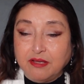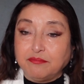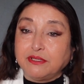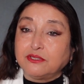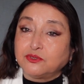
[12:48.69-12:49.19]

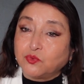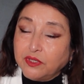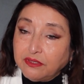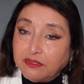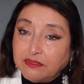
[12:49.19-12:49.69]
Because
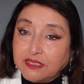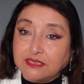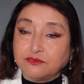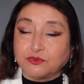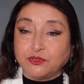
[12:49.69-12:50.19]
one of the
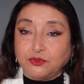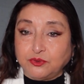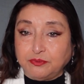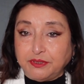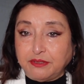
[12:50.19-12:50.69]
things for you
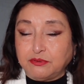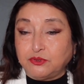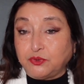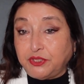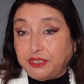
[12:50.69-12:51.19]
to be able
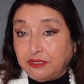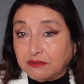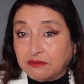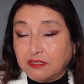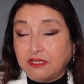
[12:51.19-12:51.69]
to
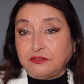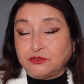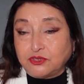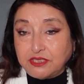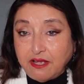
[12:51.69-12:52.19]
heal
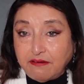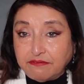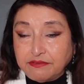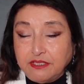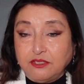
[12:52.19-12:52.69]
yourself,